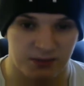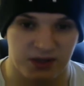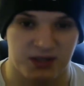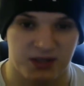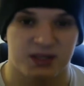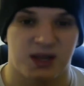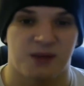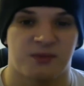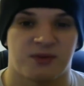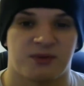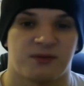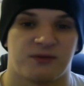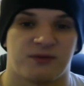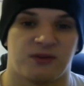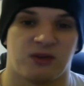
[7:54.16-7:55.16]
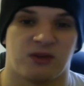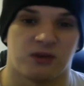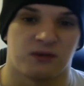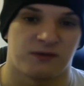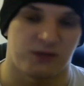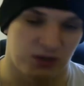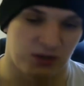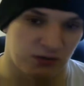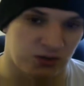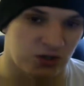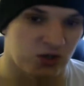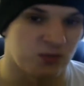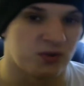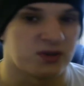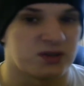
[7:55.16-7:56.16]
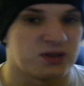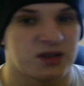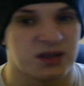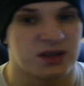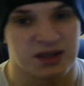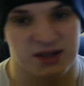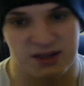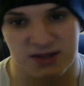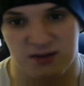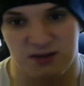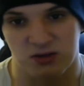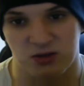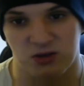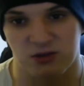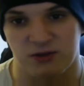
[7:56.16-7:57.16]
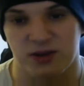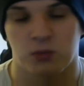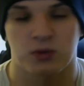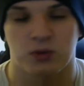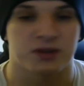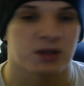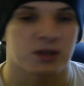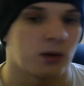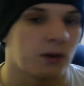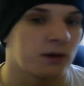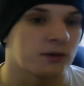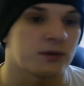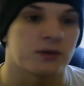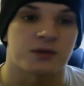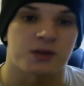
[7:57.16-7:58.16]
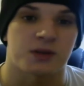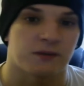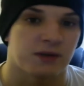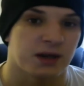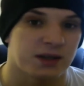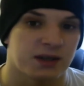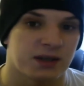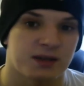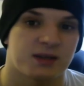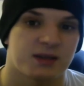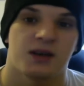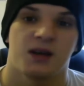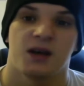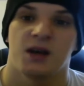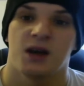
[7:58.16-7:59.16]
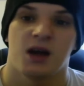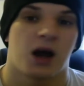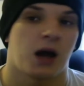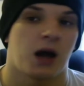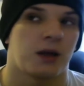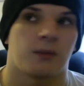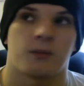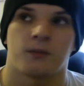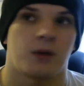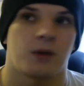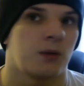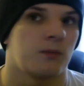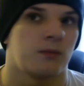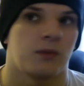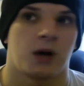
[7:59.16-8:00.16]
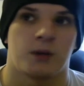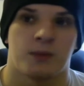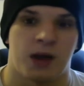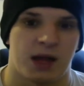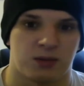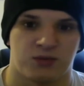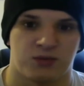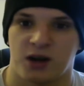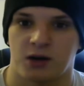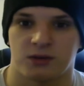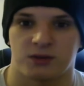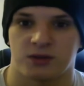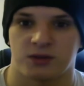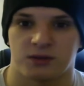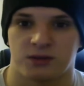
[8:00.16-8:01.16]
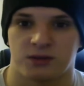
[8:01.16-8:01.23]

a big step for YouTubers in his territory that want to go out and do stuff like this, and I'm hella proud